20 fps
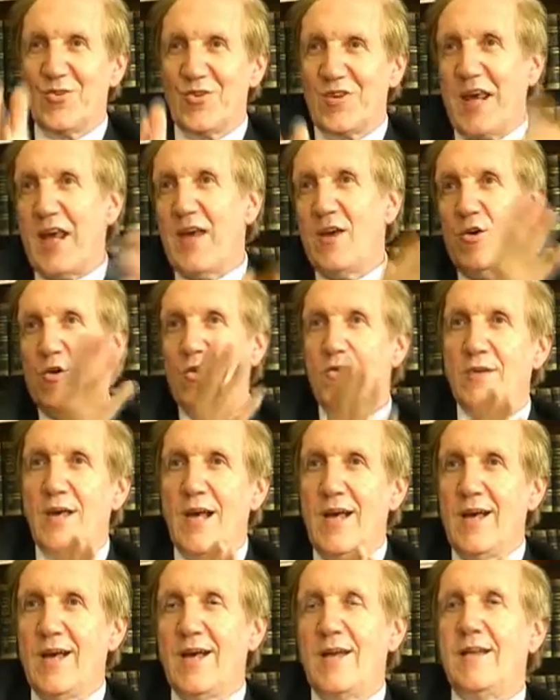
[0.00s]
chaos,
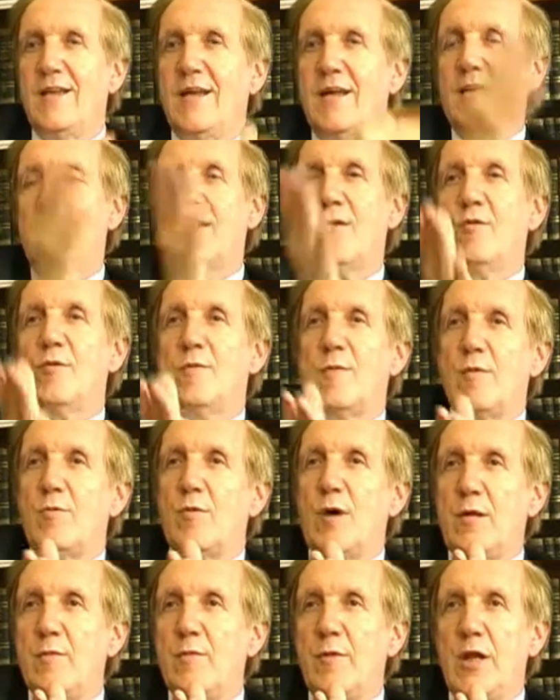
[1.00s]
and then there would be
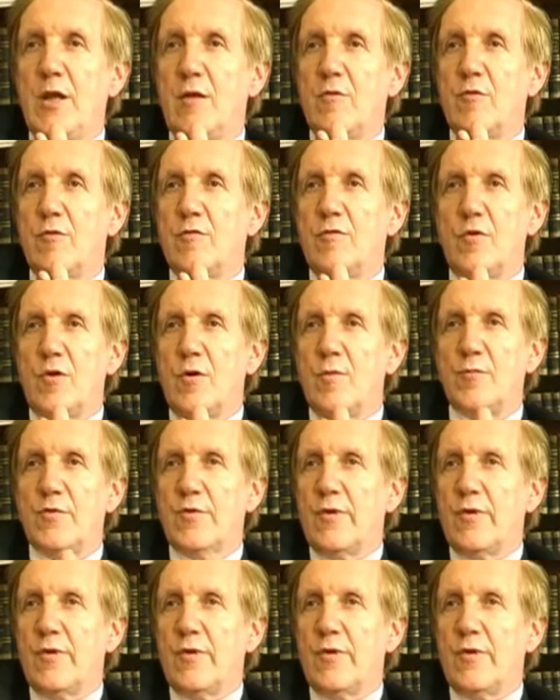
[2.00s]
one meaningful form.